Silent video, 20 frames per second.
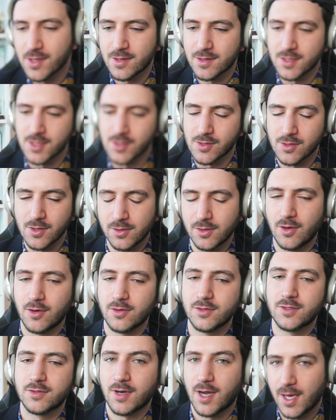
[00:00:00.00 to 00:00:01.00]
So don't go
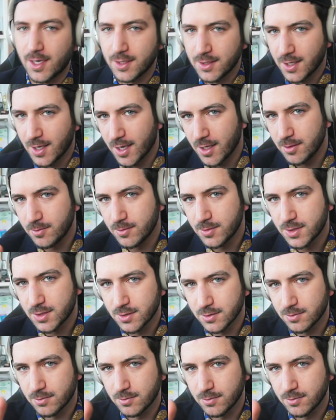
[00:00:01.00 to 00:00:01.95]
to Riot Games,